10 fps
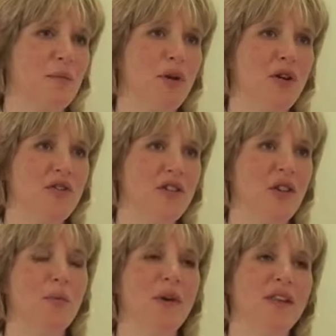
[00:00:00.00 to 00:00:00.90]
the protein
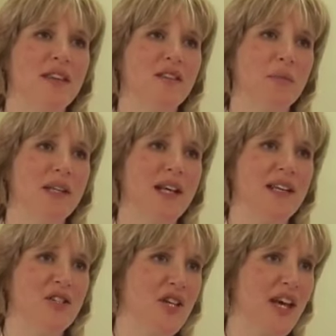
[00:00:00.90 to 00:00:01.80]
and whether there's been
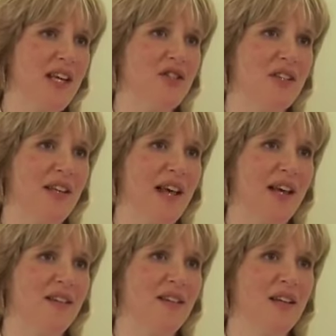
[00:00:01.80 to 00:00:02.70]
any change in
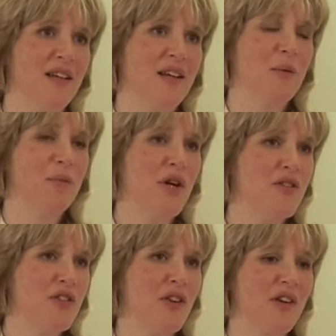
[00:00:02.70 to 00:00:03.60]
that.
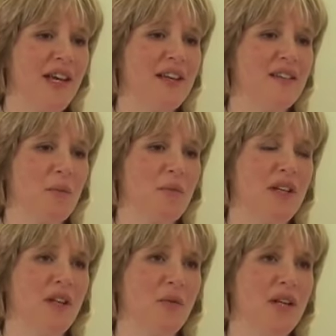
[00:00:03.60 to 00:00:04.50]
Proteinuria is
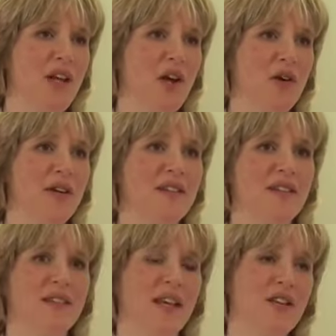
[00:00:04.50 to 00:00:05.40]
something that we know is
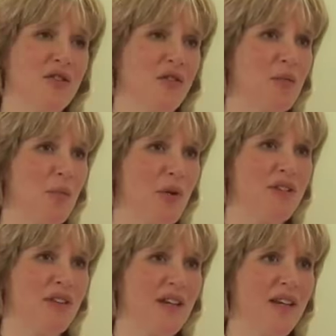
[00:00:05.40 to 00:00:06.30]
essential to
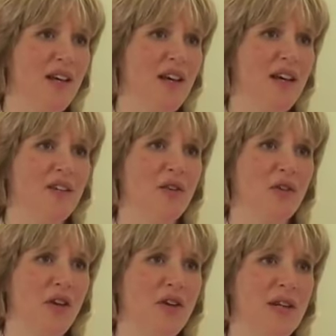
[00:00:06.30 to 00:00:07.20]
monitor,
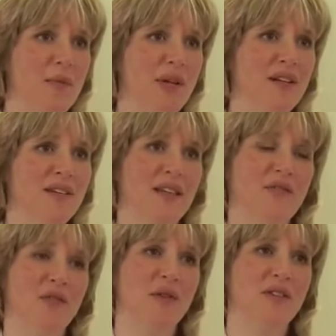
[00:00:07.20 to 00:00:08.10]
not only because it
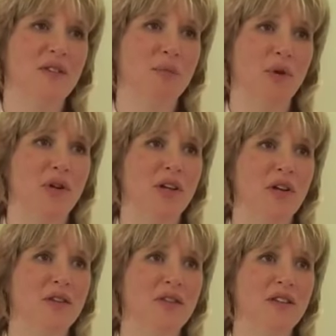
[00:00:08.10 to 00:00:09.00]
influences
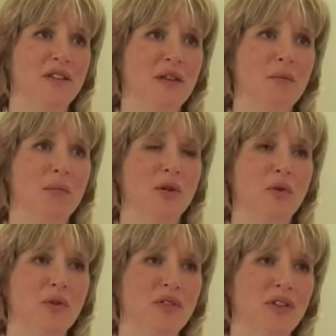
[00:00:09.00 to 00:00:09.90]
prognosis, but
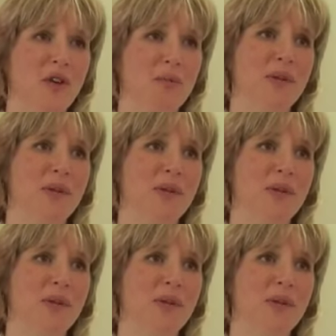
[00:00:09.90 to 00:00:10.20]
also